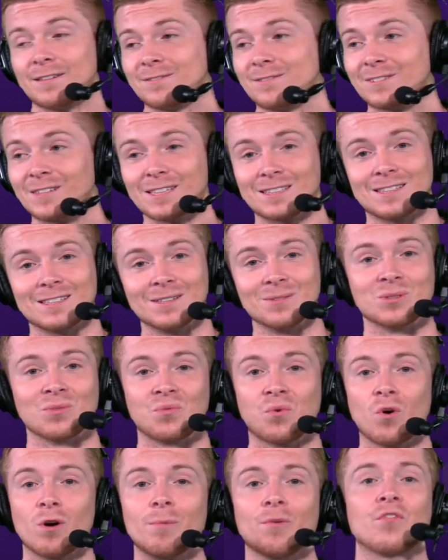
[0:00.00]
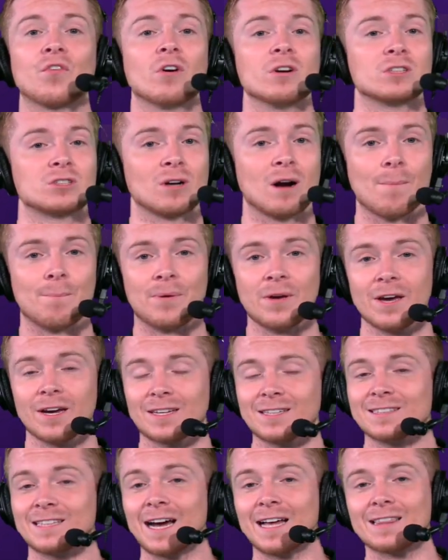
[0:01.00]
listen, he was a former first-round pick.
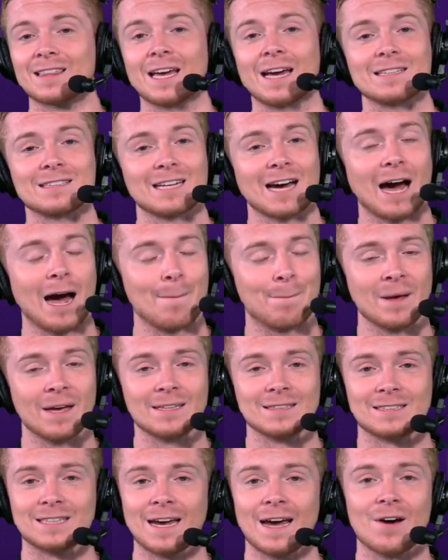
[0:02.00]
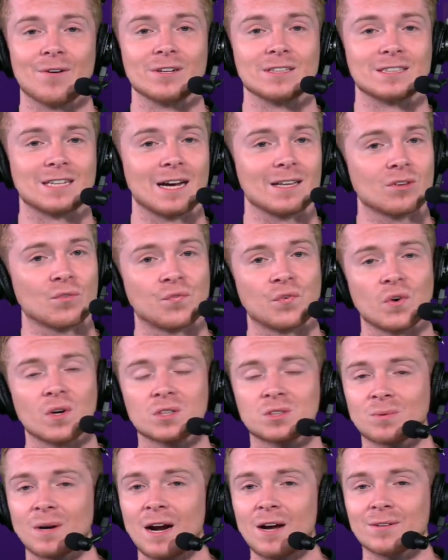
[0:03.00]
He's got that top-end talent. He's got the
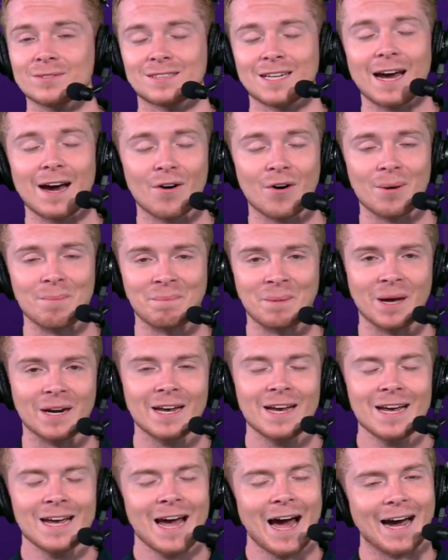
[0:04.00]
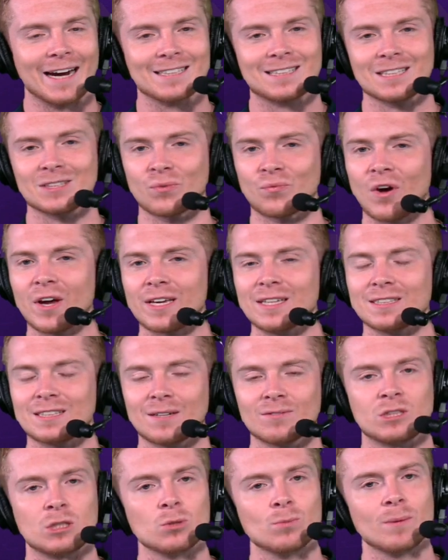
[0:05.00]
first-round talent. But I just think the Vikings
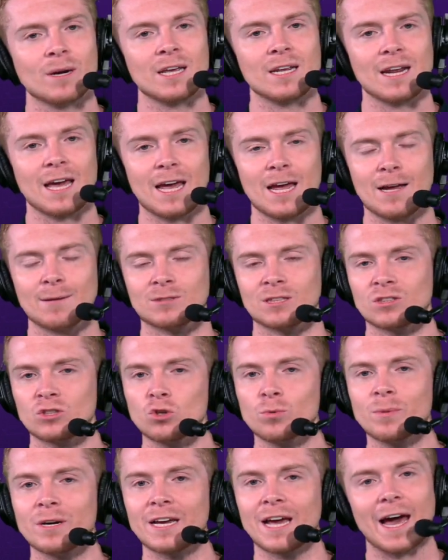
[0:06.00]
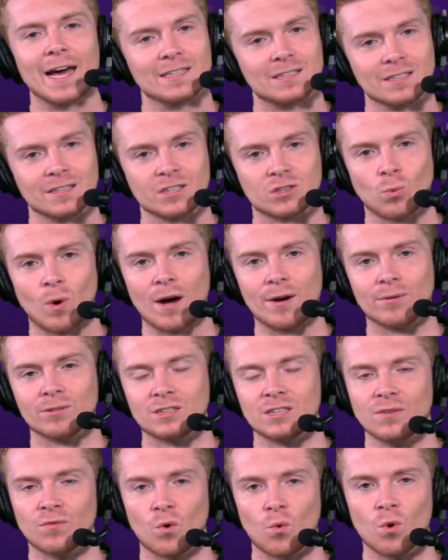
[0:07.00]
have too many names and too many heads in this wide
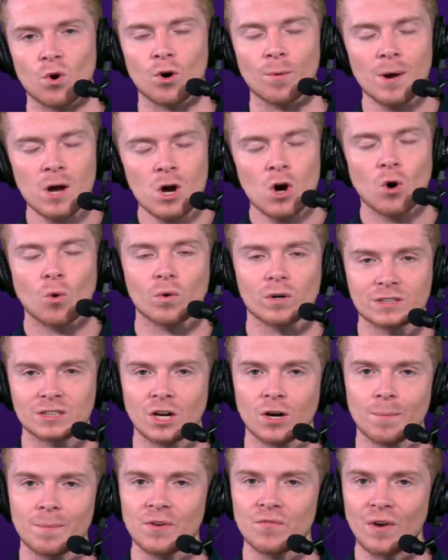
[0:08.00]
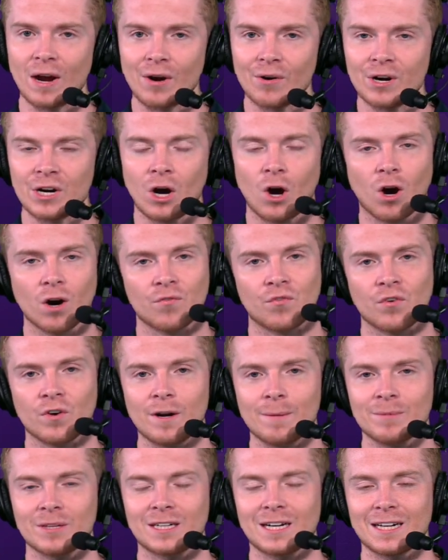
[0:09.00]
receiver room where it's going to be very hard for
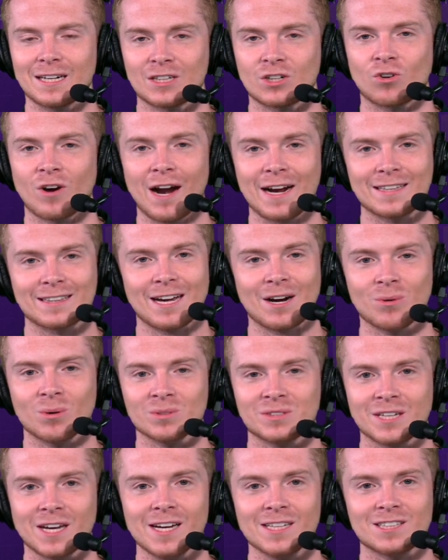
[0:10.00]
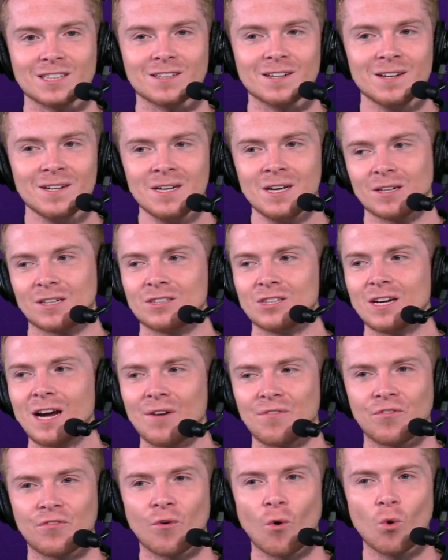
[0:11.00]
him to kind of crack that rotation because you got
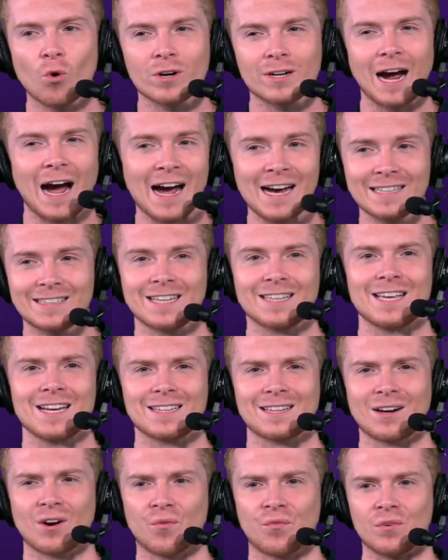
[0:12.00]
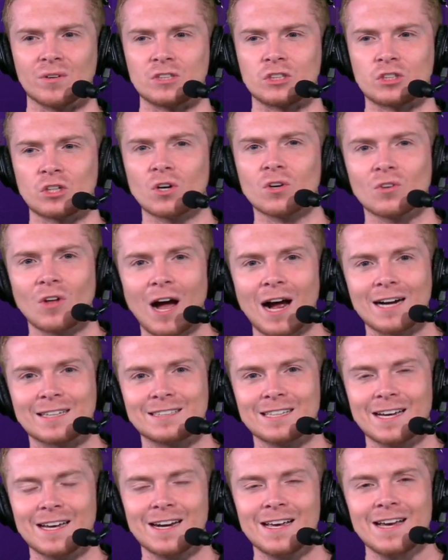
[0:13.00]
four guys, I think, that are for sure locked
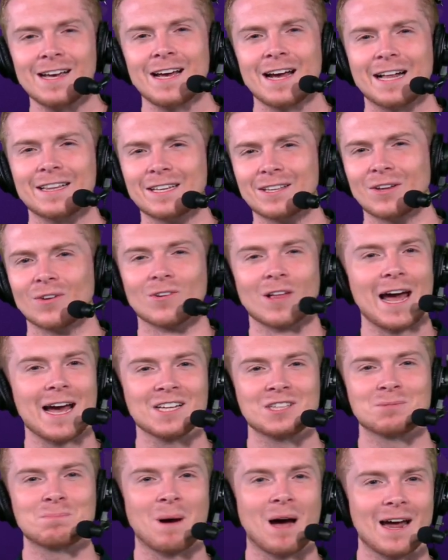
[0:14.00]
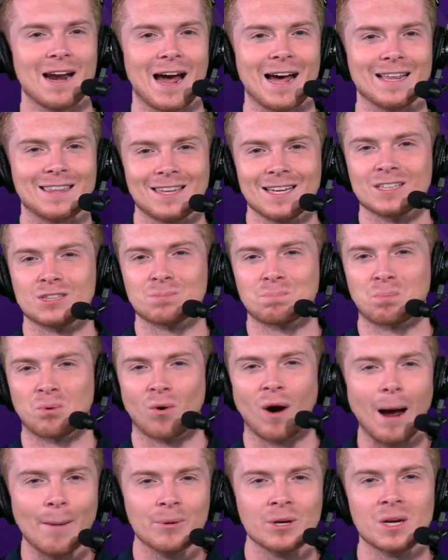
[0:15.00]
in. And then the last spot, I think, is
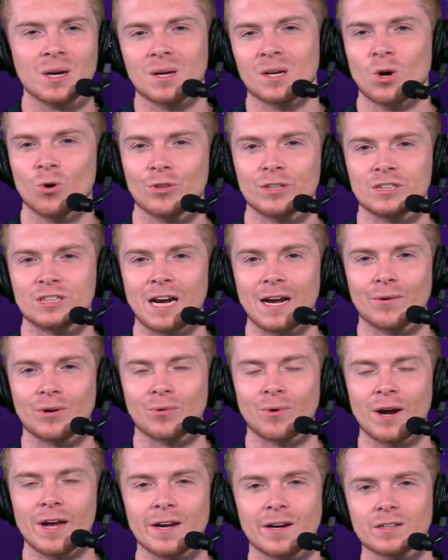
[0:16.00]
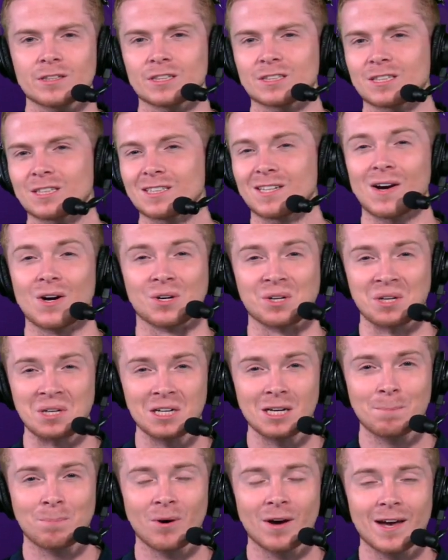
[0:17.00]
probably going to go to Jalen Reagor just because of how good
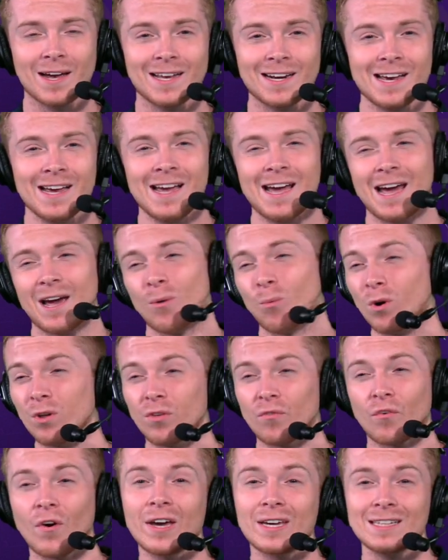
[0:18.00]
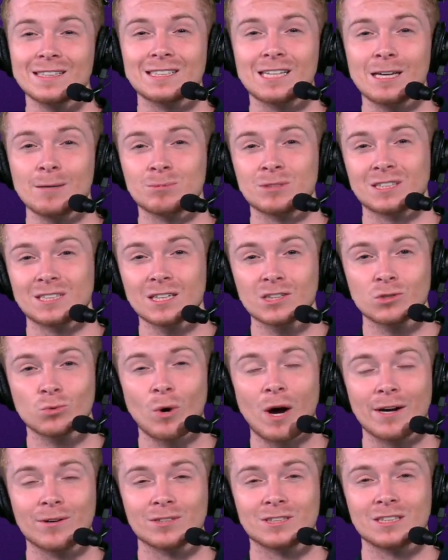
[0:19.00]
he played. And will the Vikings keep six
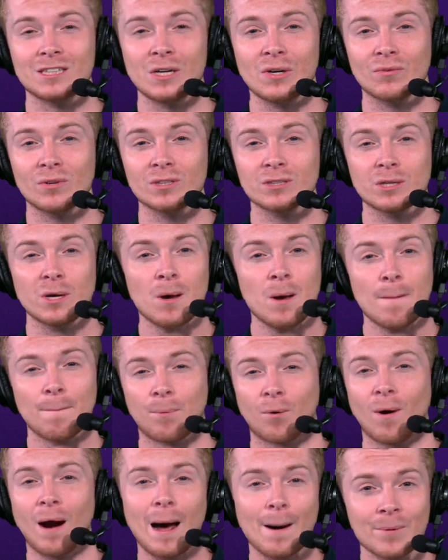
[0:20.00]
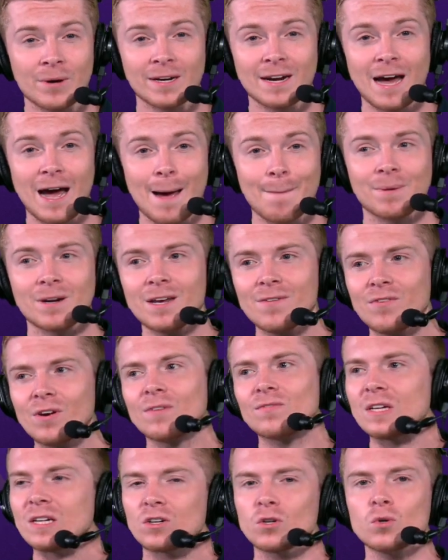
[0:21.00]
wide receivers? Probably not. But even
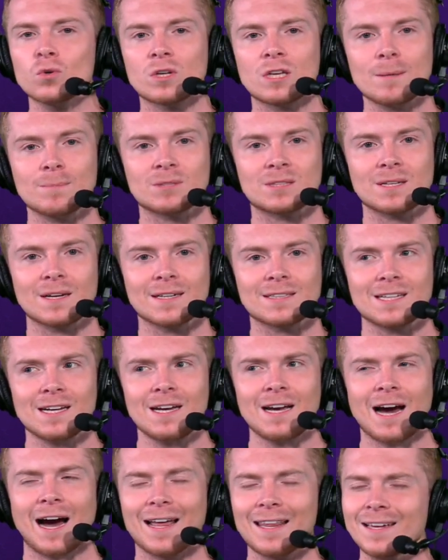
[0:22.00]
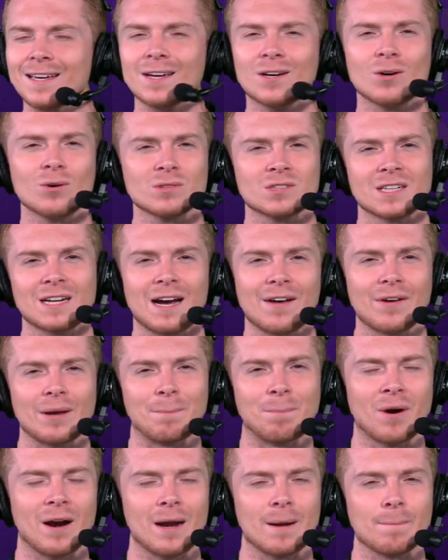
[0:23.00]
if they do keep six, I think it goes to a guy like
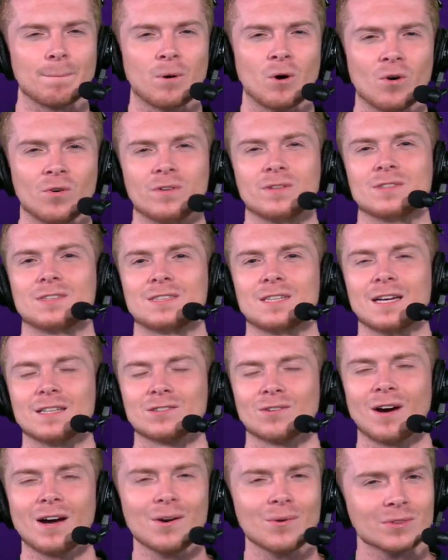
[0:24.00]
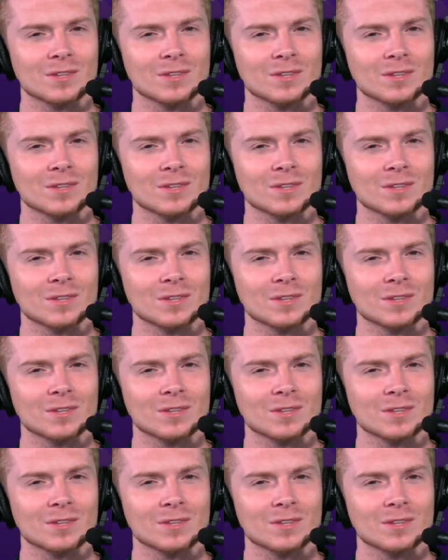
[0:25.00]
Brandon Pohl instead. So I don't